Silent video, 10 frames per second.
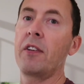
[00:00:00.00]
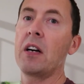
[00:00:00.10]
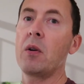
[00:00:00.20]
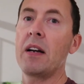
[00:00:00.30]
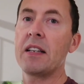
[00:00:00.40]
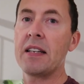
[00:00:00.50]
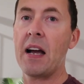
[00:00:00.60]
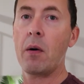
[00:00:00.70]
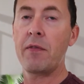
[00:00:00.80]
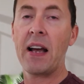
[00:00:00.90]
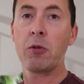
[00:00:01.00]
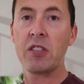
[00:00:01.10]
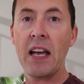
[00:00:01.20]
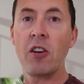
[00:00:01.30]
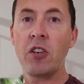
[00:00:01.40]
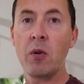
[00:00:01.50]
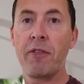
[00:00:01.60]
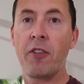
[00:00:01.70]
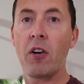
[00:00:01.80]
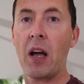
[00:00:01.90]
flow, and it's now set a new
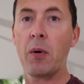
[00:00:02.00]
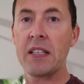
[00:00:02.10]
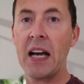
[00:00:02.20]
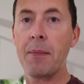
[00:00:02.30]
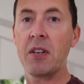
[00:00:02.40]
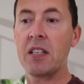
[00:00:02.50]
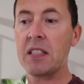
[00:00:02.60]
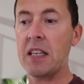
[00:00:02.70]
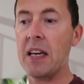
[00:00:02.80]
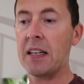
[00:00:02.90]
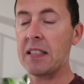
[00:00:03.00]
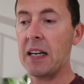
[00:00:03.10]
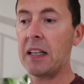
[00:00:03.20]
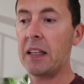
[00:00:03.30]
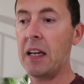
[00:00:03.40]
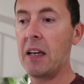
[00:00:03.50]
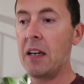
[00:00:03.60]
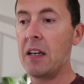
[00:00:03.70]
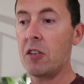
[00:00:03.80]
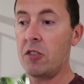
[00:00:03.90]
4 hour timer to see exactly,
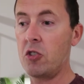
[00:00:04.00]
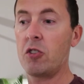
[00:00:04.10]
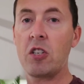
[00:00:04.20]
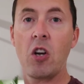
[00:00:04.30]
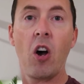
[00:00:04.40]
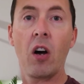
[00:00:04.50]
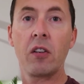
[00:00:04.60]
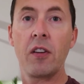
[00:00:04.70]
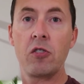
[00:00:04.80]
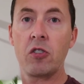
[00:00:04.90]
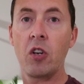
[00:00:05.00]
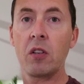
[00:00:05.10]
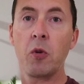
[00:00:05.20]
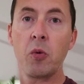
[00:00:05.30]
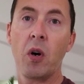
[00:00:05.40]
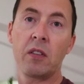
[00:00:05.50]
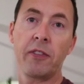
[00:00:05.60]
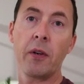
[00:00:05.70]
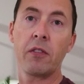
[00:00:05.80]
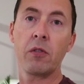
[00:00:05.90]
because they're just as hot, there's just not as much water
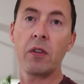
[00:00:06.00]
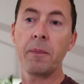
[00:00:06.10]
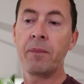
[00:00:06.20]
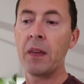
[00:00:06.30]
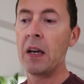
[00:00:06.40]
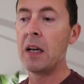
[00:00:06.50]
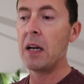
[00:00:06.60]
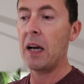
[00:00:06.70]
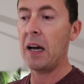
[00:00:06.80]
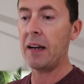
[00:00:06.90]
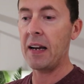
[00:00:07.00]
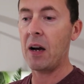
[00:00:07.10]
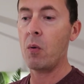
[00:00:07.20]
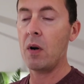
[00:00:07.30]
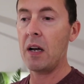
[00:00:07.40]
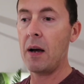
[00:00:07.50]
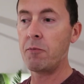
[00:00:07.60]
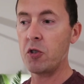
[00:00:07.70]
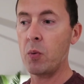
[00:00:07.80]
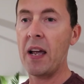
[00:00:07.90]
flowing through them. And now
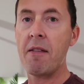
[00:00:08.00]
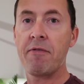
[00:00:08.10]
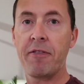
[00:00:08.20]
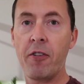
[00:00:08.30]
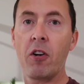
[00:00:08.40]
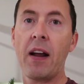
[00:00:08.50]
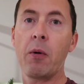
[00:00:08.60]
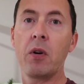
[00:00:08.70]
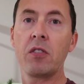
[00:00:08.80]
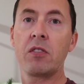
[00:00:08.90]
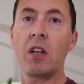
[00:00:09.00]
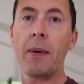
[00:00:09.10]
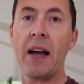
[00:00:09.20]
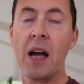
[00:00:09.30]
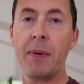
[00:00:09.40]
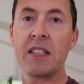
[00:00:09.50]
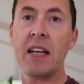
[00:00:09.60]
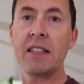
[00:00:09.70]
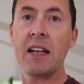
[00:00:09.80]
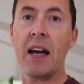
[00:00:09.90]
I'm just waiting for 4 hours till about
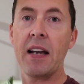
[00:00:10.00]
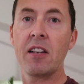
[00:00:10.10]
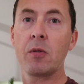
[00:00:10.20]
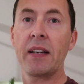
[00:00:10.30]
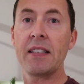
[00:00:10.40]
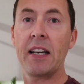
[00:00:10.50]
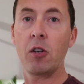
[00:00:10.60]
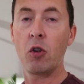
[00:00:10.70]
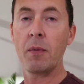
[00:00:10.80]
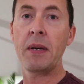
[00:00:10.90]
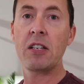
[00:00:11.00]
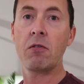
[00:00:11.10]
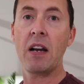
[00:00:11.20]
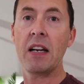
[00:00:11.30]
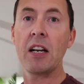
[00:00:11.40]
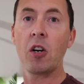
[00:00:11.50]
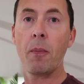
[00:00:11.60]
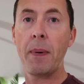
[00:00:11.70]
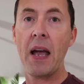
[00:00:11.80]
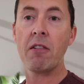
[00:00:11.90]
10:30 tonight, so I can take another meter reading and
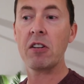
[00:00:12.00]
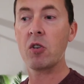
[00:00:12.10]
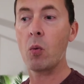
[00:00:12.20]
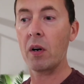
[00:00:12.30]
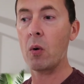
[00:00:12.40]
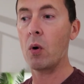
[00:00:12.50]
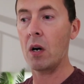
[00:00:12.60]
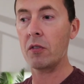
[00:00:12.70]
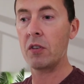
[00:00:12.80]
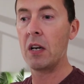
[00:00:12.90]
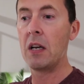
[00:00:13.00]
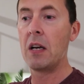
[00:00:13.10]
compare it to what it was